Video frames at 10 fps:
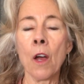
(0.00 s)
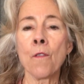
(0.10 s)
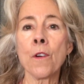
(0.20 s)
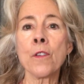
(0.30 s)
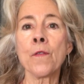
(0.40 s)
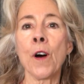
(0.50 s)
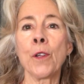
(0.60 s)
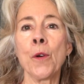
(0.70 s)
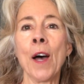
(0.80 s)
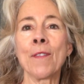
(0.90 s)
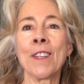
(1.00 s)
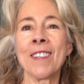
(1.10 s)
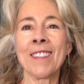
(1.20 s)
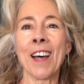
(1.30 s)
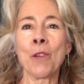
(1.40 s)
First of all, you have to
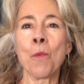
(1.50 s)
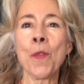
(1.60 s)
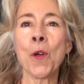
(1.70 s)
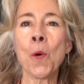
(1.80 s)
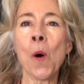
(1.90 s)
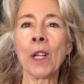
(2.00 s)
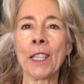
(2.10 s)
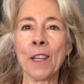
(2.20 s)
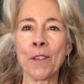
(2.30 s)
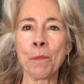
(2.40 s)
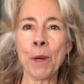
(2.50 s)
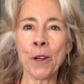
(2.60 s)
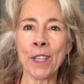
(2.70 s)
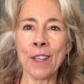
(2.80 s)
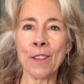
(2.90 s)
decide what the quality of
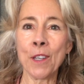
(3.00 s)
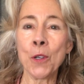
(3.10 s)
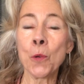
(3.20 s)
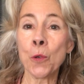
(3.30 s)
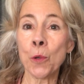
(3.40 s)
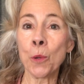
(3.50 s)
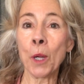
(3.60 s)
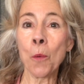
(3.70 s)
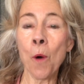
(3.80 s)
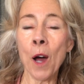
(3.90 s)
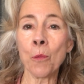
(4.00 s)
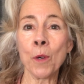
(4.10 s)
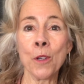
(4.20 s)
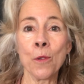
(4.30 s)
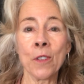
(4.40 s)
spirit is that you truly want
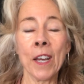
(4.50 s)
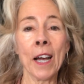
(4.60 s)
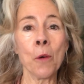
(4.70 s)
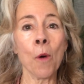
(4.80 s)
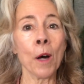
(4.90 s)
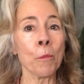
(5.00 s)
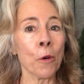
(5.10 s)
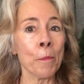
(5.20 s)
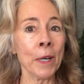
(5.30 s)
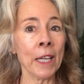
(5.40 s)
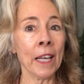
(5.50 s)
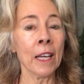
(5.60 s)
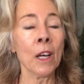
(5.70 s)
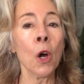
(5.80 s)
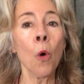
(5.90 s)
when you say, I want more money.
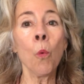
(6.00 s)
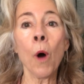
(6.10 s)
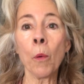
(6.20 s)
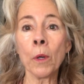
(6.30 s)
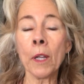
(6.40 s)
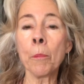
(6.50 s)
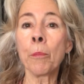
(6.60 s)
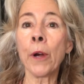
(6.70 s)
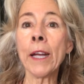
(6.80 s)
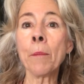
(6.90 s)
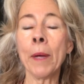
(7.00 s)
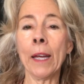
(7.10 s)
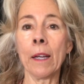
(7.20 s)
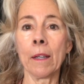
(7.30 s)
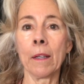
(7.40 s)
What will it bring
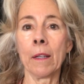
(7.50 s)
me?